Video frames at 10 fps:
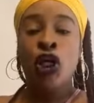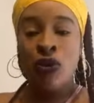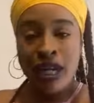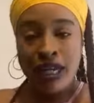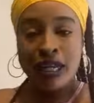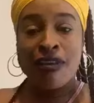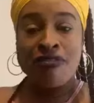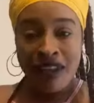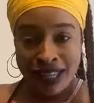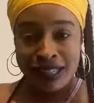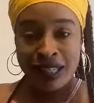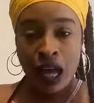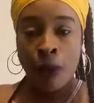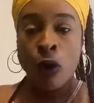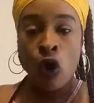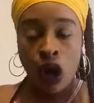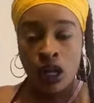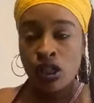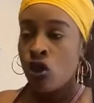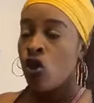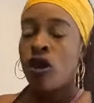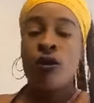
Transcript: You need to confess about all this.